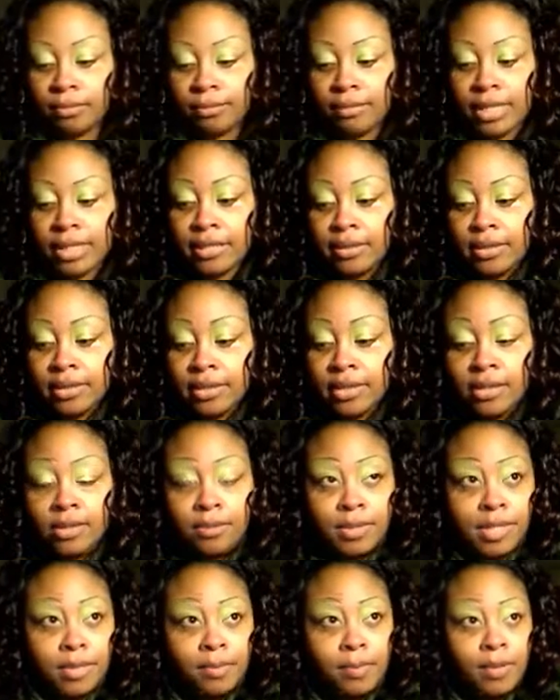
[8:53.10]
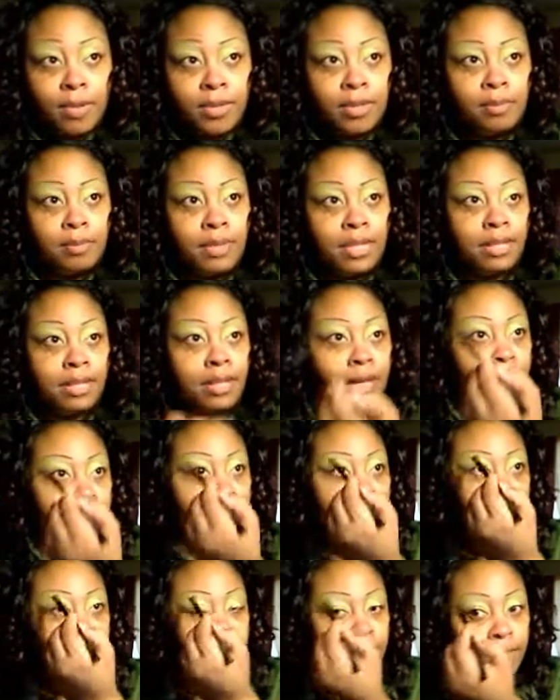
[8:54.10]
my sister was supposed to be
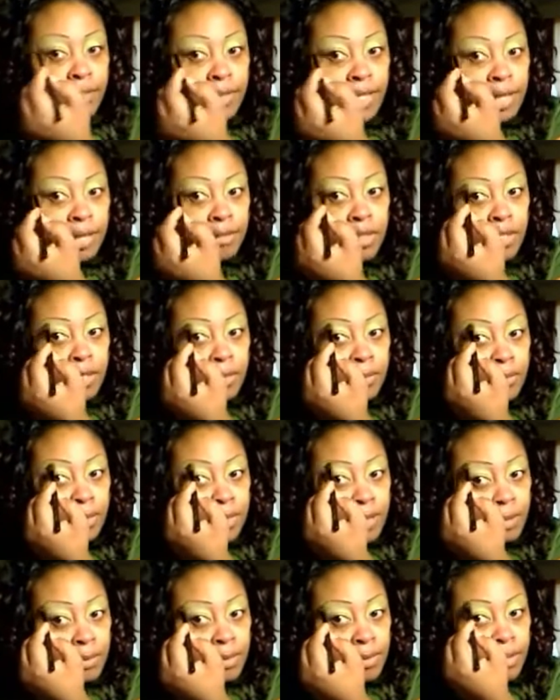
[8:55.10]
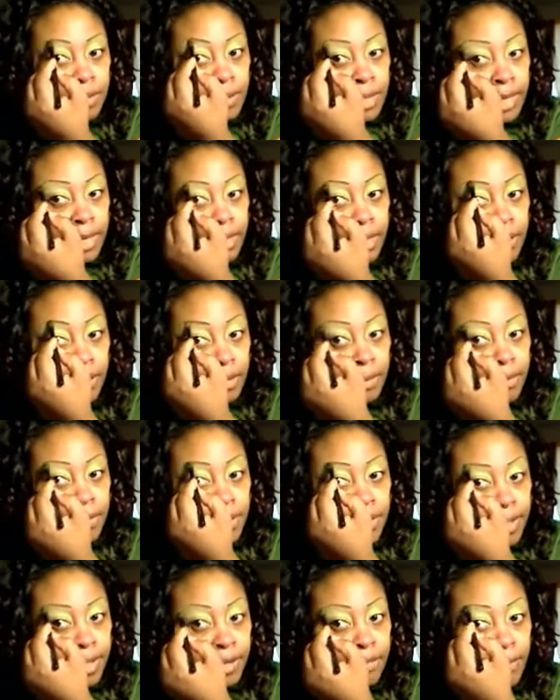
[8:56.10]
there, and sometimes she, was late or
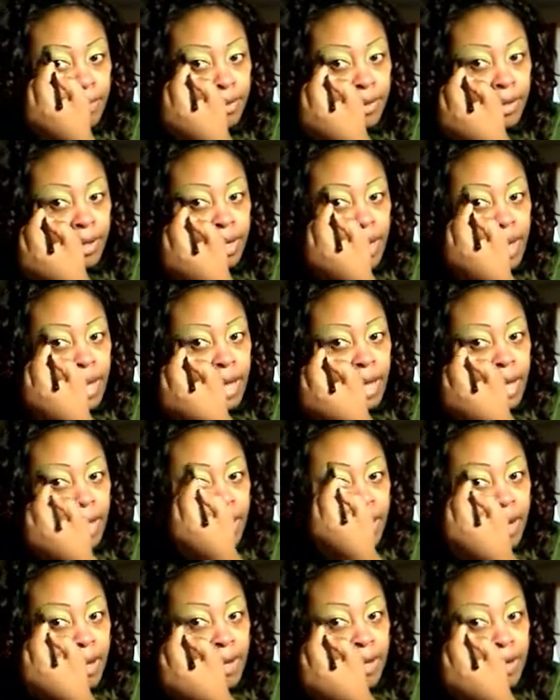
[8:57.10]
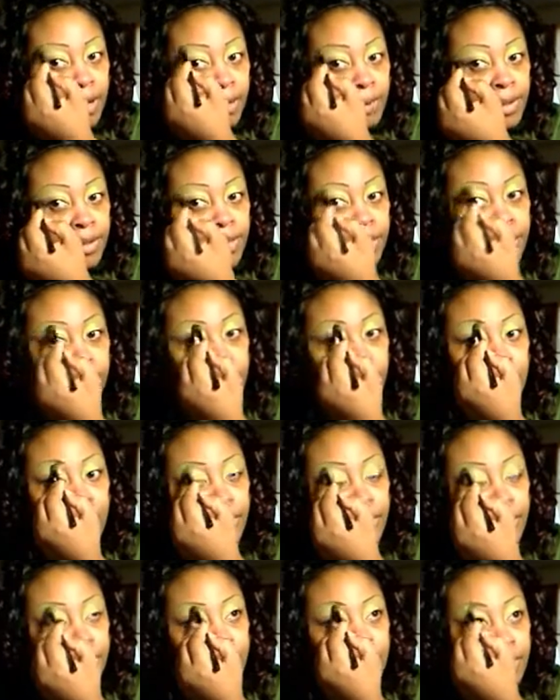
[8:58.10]
whatever. Well, this
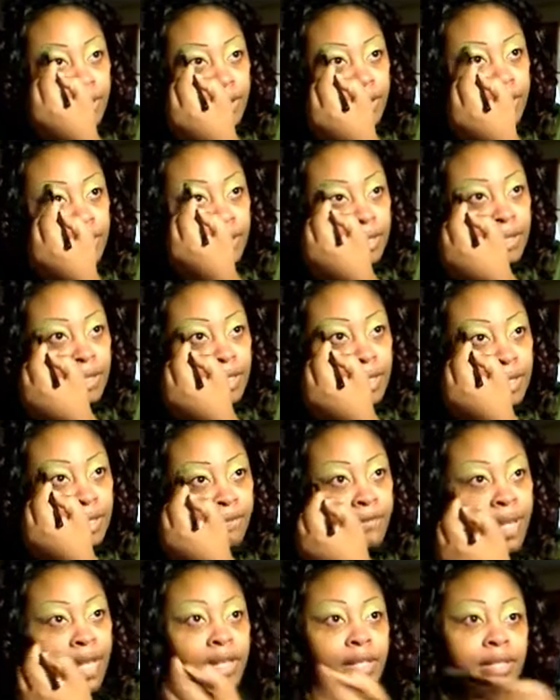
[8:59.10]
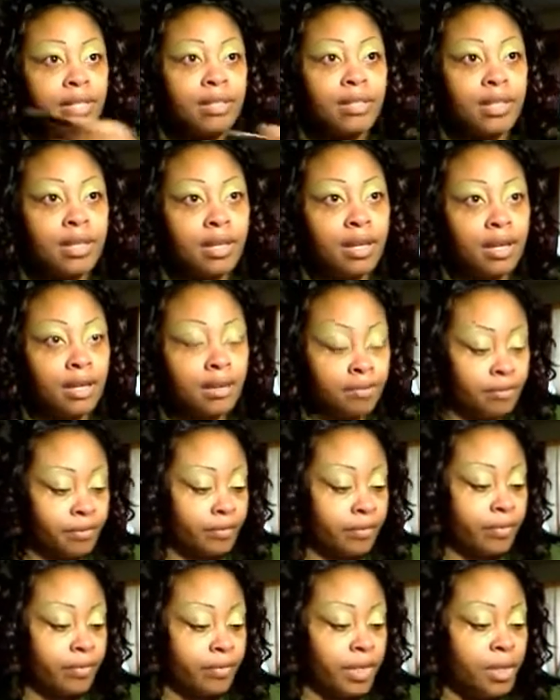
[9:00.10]
person took advantage of that,
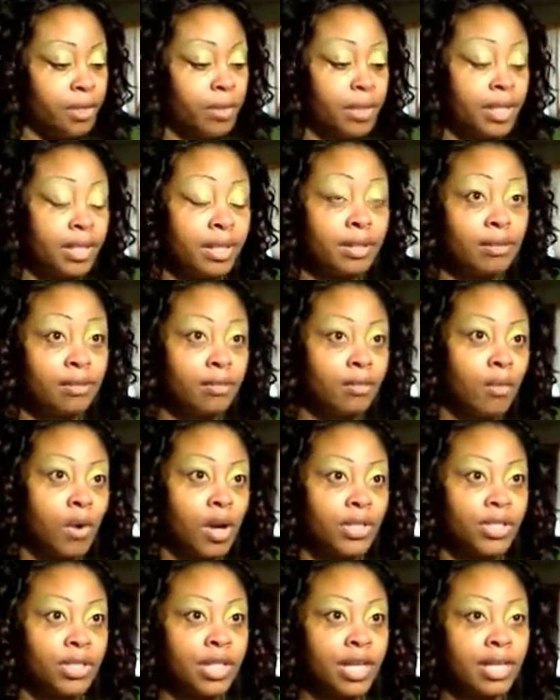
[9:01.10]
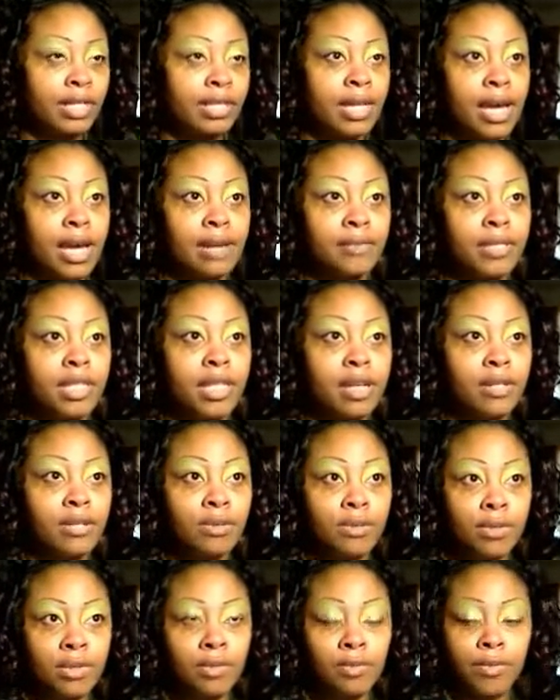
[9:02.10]
watching our time
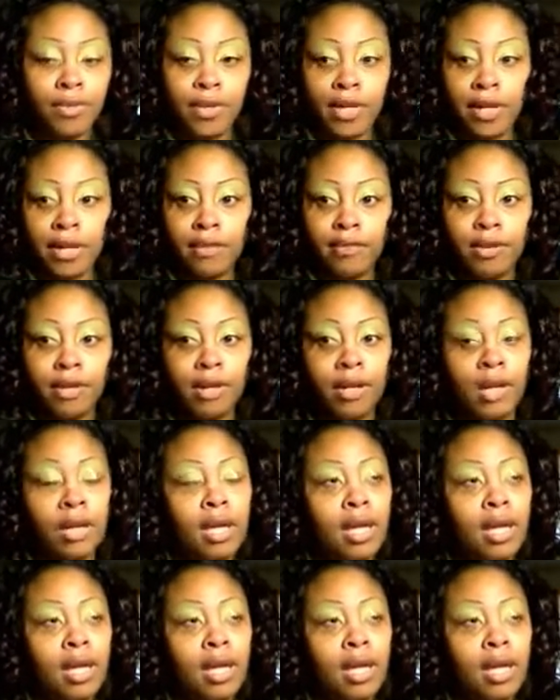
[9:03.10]
schedules and whatever,